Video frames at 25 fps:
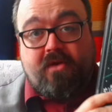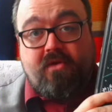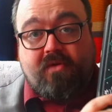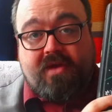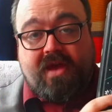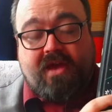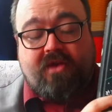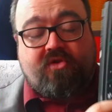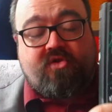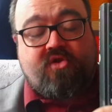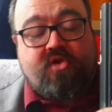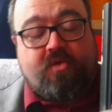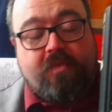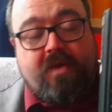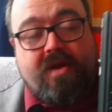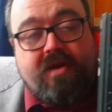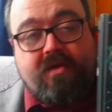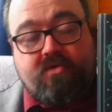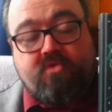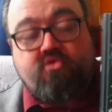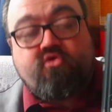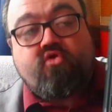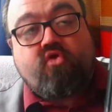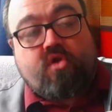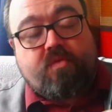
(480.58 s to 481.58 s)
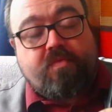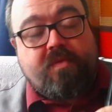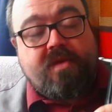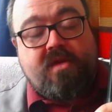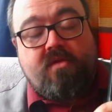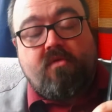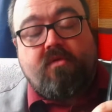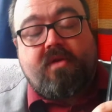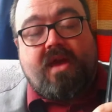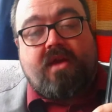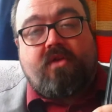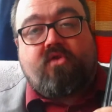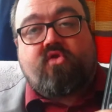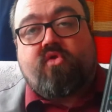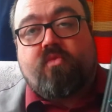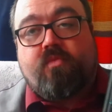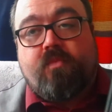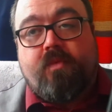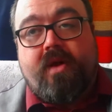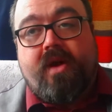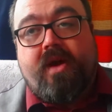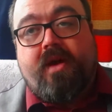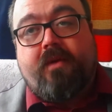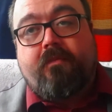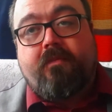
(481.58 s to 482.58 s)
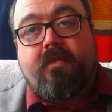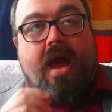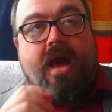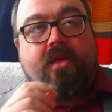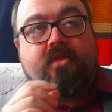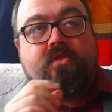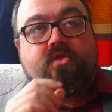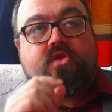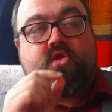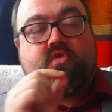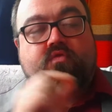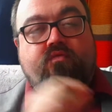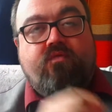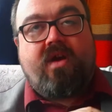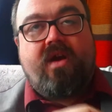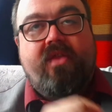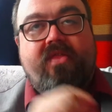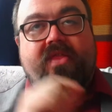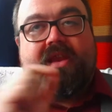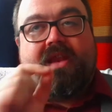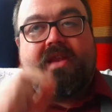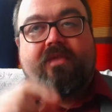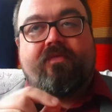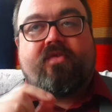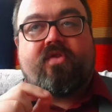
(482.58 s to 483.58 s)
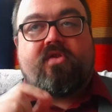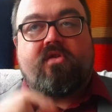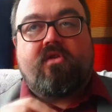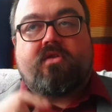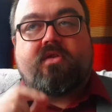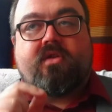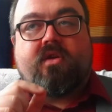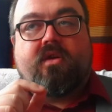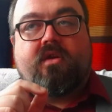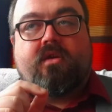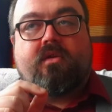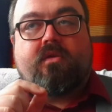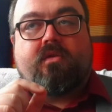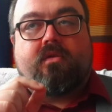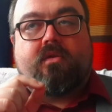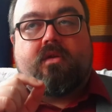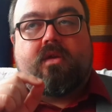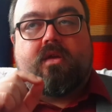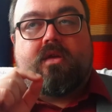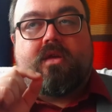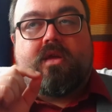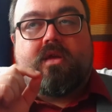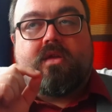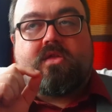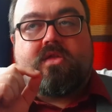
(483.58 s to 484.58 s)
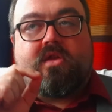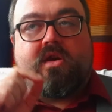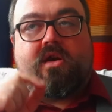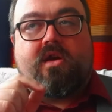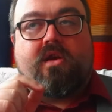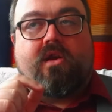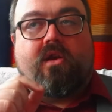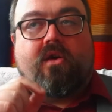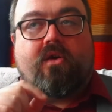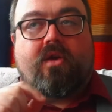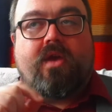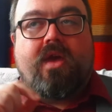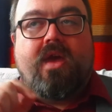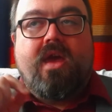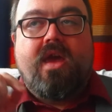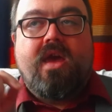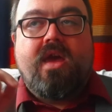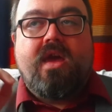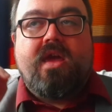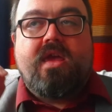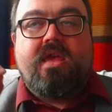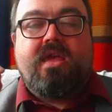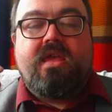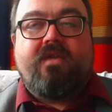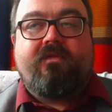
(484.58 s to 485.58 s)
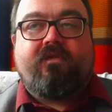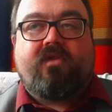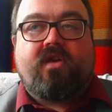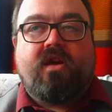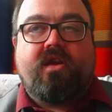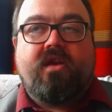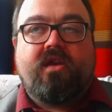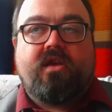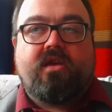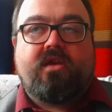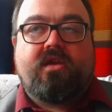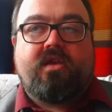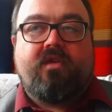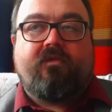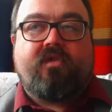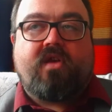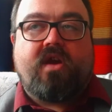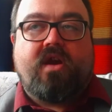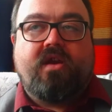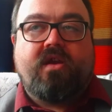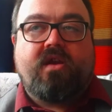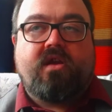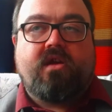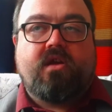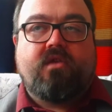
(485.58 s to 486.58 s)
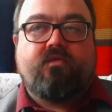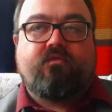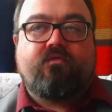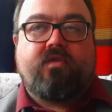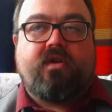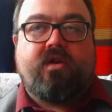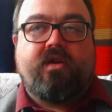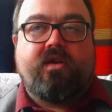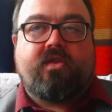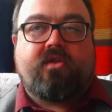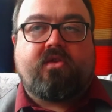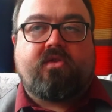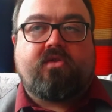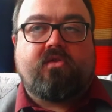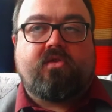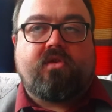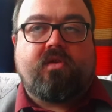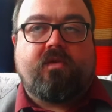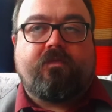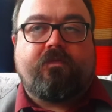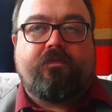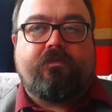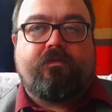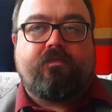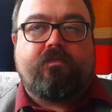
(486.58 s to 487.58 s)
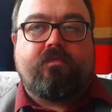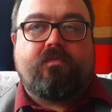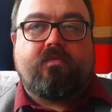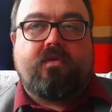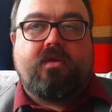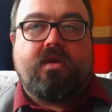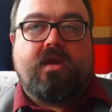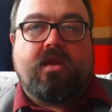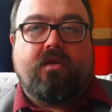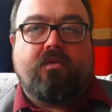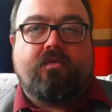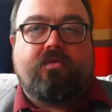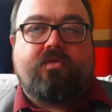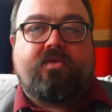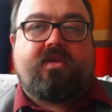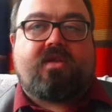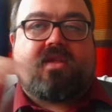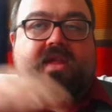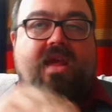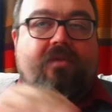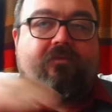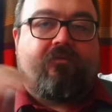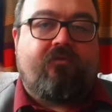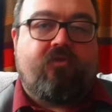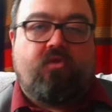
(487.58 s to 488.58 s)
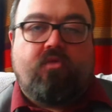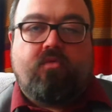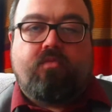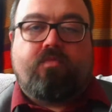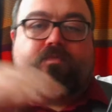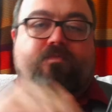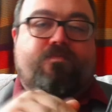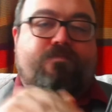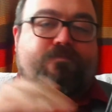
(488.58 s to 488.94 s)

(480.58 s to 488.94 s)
get somewhere. Trust me, you'll get somewhere. And to write the 11th Doctor dialogue, you've kind of got to write sort of several